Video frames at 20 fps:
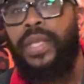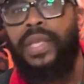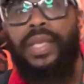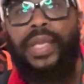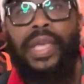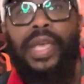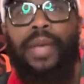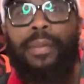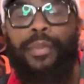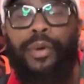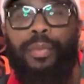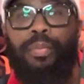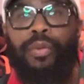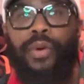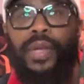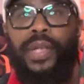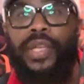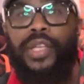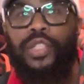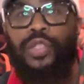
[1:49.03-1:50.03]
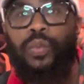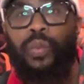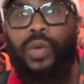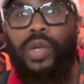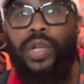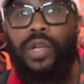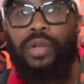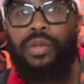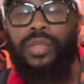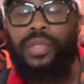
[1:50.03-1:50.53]
camo print as
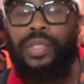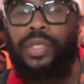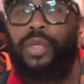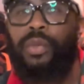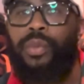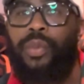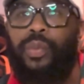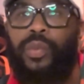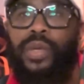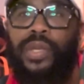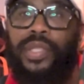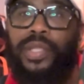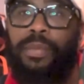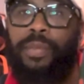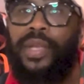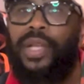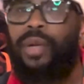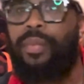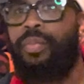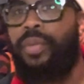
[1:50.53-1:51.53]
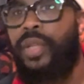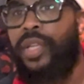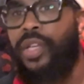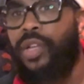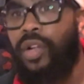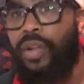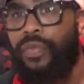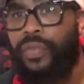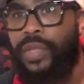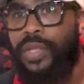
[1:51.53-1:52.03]
well. So we wanted to make a play
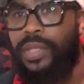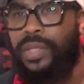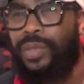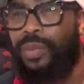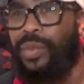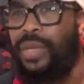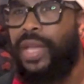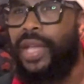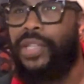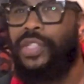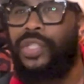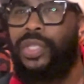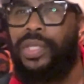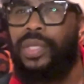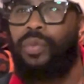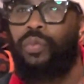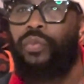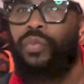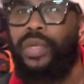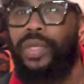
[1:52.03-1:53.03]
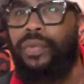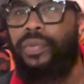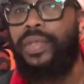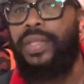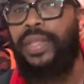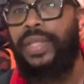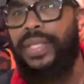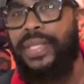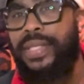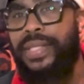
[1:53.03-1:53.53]
off this, and we actually
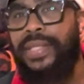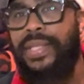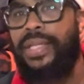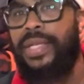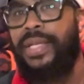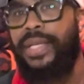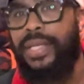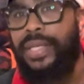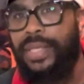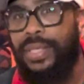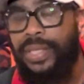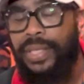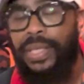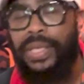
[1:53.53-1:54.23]
re-released the hoodie